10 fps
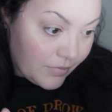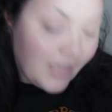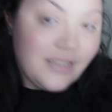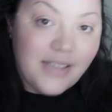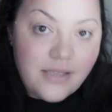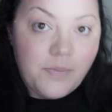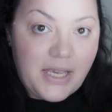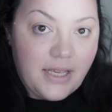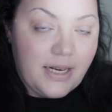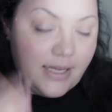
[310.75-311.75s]
It does
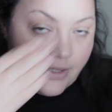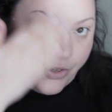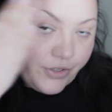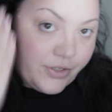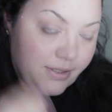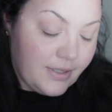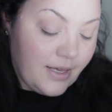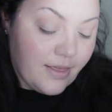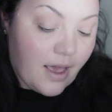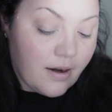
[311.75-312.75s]
make it easier to
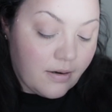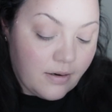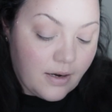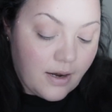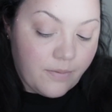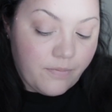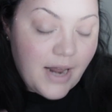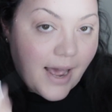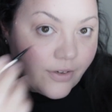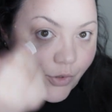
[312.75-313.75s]
see that
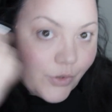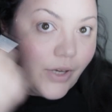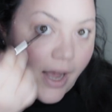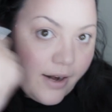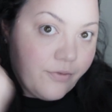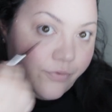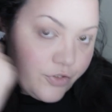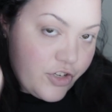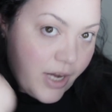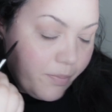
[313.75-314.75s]
natural kind of
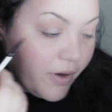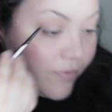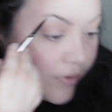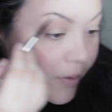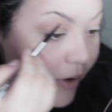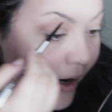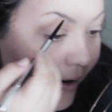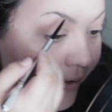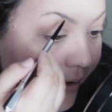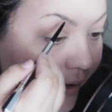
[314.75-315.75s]
shape of the brow.